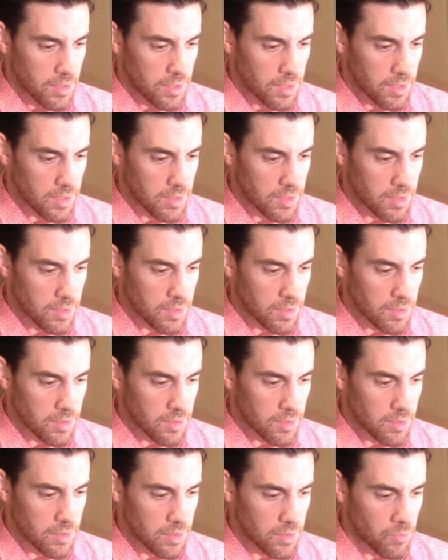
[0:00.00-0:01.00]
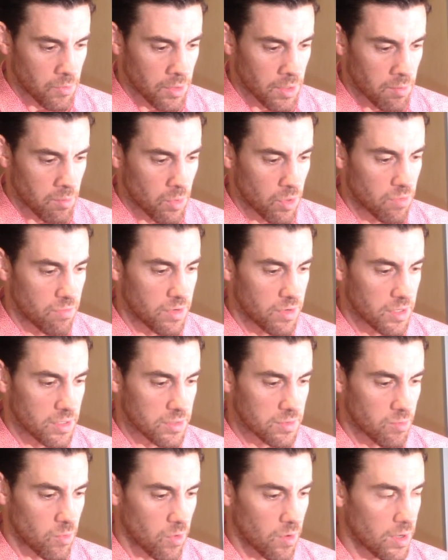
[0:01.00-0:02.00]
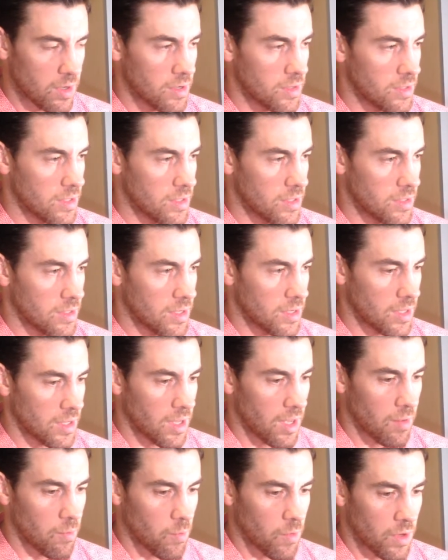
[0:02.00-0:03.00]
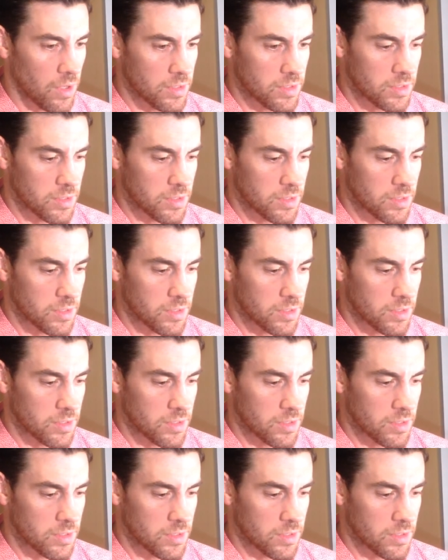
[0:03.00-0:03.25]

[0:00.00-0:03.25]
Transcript: and really moved us more than in game one.